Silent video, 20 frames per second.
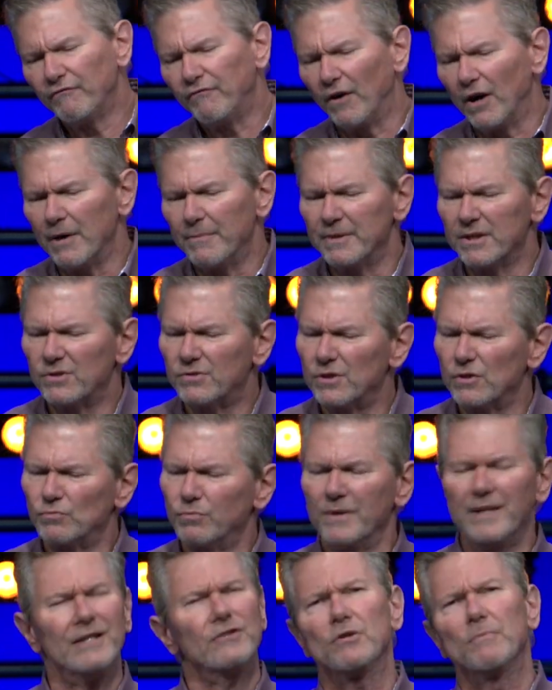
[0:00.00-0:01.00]
farmer he says,
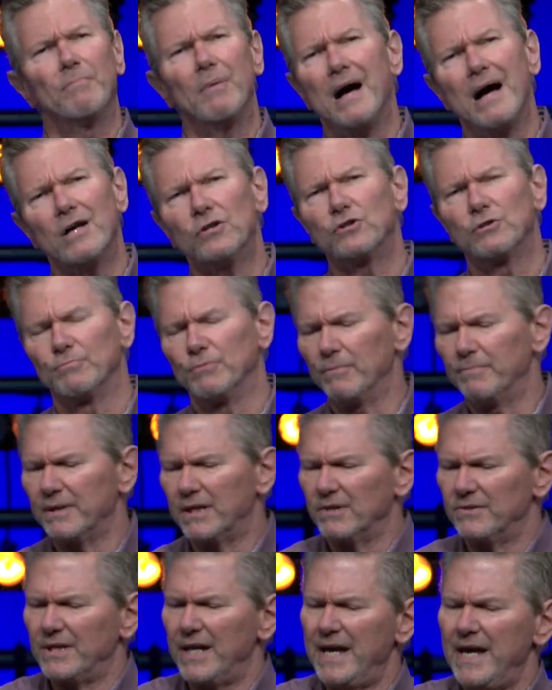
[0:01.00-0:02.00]
"Well, that's impossible
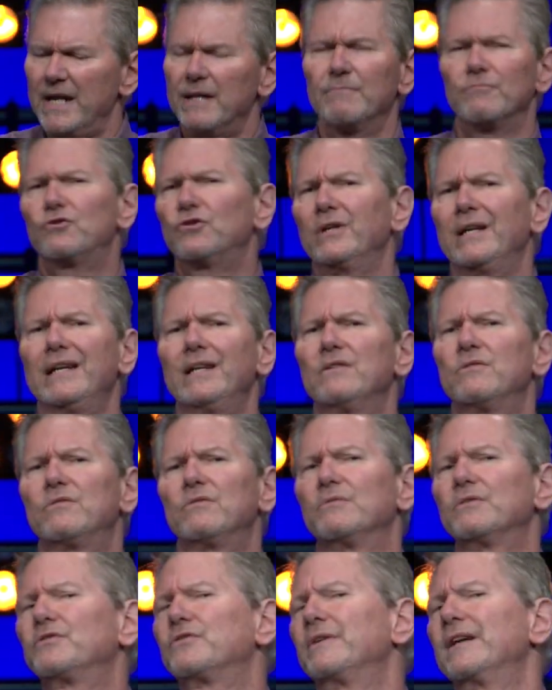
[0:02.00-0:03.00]
because I had him chained
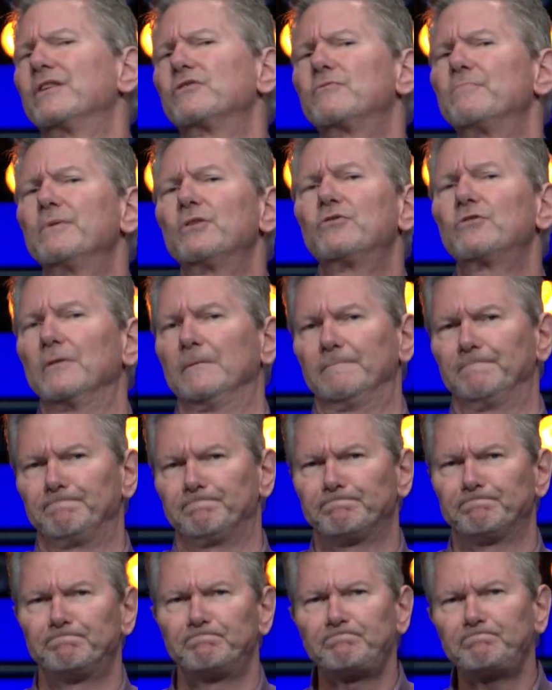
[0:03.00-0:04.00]
to a transmission."
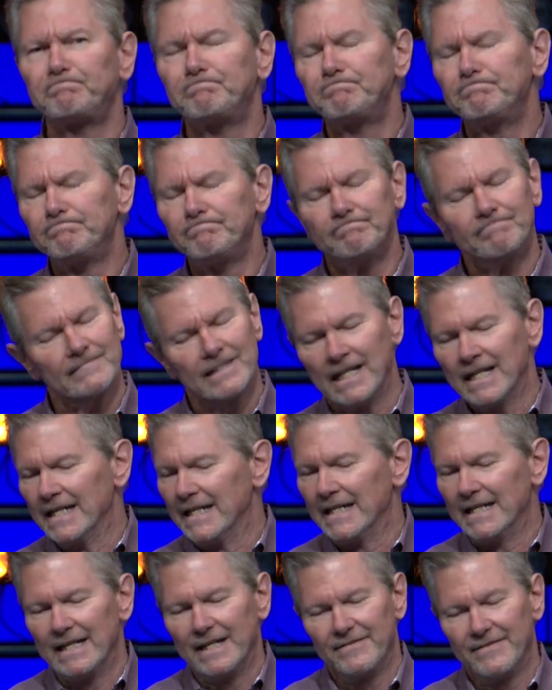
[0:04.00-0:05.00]

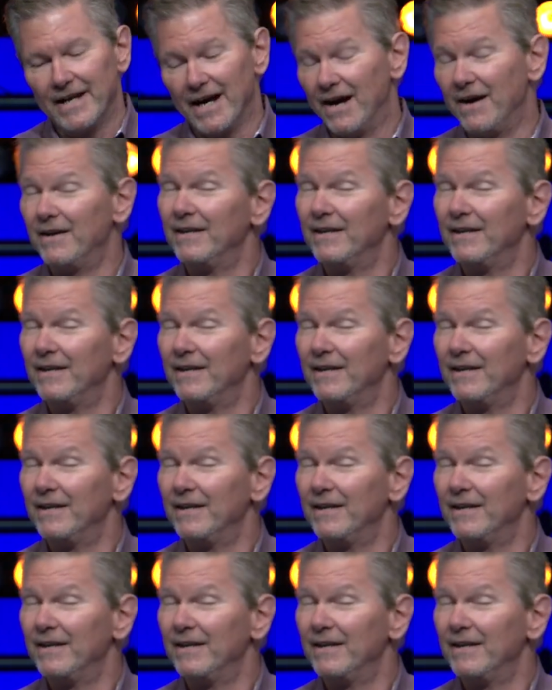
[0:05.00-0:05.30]
Now,